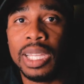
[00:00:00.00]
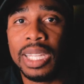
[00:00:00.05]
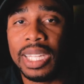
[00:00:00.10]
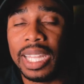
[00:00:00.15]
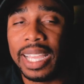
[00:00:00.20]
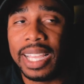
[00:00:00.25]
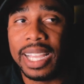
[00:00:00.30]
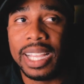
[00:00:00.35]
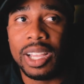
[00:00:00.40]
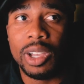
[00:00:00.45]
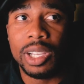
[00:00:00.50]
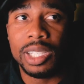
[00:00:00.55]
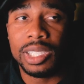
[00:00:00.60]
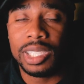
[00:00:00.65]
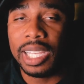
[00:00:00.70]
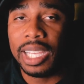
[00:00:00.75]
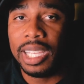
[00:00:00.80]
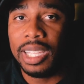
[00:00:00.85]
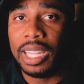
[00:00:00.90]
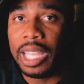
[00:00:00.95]
Like I always
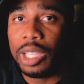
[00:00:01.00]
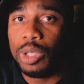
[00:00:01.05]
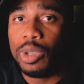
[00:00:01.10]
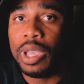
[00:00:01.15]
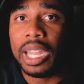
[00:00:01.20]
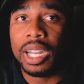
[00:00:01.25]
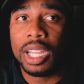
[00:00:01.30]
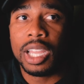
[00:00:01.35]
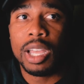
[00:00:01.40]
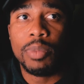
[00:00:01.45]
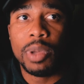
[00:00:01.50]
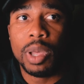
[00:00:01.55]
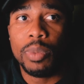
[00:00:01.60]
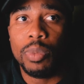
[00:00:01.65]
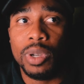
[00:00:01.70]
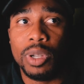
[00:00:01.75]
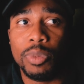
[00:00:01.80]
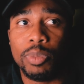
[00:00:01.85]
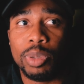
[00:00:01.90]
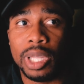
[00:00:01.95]
say, like you got to come up
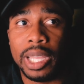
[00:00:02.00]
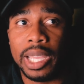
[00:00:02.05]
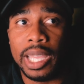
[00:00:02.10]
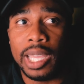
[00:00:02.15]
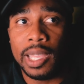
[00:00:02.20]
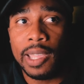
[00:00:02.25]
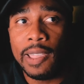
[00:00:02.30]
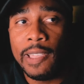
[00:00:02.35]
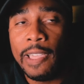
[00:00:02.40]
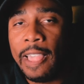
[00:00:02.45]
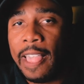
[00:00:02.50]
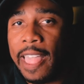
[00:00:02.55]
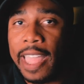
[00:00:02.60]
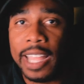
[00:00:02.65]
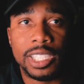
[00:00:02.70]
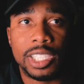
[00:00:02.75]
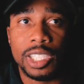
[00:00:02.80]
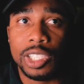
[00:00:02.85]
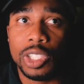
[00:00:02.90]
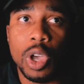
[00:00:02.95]
with a plan
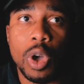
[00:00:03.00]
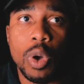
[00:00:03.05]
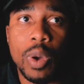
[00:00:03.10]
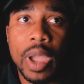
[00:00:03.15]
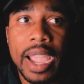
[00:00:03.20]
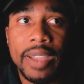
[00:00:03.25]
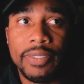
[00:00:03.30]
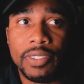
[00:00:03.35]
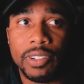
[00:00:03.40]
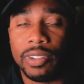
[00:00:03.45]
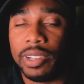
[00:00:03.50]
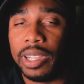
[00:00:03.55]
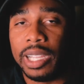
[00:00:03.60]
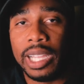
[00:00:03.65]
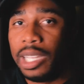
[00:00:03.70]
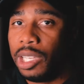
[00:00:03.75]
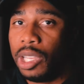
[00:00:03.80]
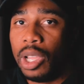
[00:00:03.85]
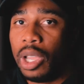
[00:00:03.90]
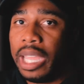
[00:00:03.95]
and just go after it
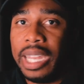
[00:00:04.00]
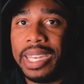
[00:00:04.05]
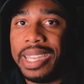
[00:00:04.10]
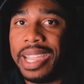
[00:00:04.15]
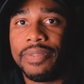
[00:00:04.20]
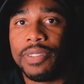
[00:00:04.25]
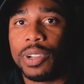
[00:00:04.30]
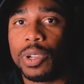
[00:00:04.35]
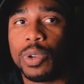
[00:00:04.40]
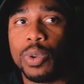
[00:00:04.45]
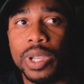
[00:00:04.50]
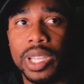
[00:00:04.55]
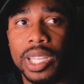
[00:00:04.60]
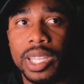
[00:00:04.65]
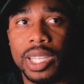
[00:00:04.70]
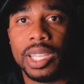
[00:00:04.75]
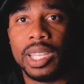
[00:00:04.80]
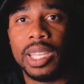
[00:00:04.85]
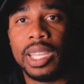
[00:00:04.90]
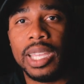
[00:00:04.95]
and never
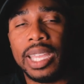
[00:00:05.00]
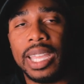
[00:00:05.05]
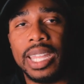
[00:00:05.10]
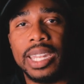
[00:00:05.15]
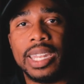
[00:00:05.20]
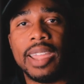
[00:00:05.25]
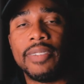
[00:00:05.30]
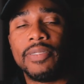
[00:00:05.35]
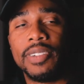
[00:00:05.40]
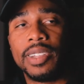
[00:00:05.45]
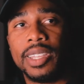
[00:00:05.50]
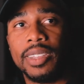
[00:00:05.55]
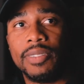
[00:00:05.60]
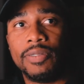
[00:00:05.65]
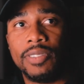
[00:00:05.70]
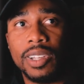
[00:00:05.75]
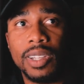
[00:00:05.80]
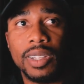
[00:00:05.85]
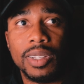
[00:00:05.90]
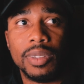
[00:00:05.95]
quit and never
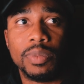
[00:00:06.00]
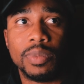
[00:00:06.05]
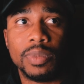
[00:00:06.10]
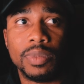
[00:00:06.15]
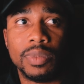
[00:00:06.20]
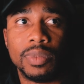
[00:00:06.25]
give up.